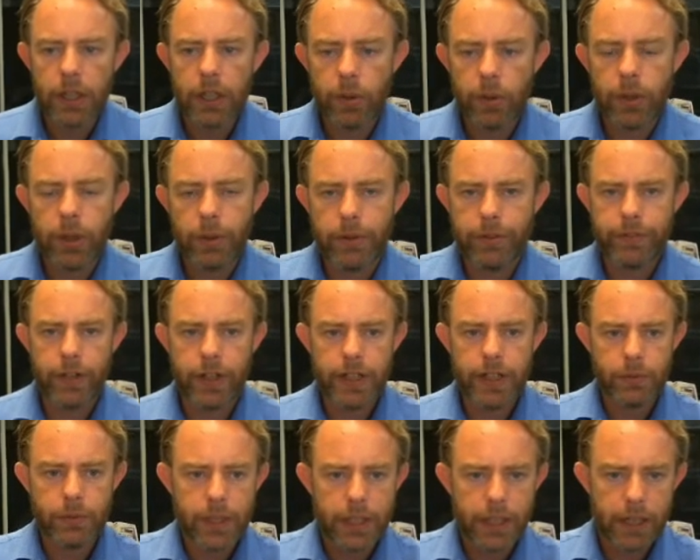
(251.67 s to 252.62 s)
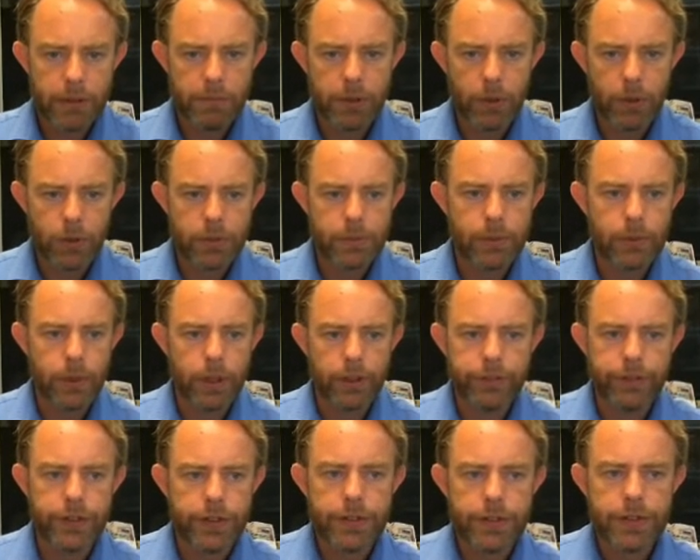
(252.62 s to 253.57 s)
although we're finding we're getting multiple
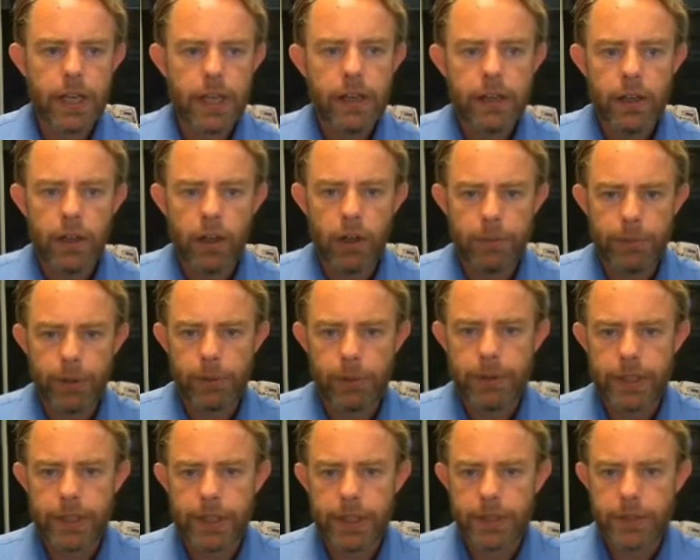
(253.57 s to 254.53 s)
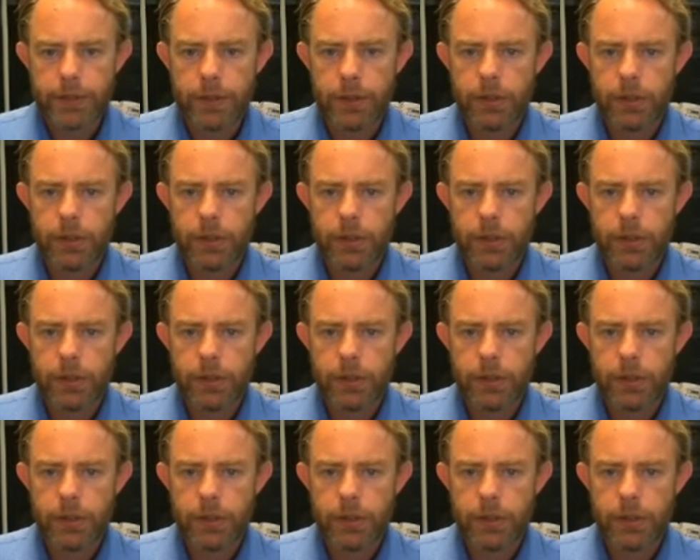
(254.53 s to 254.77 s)
offers on properties,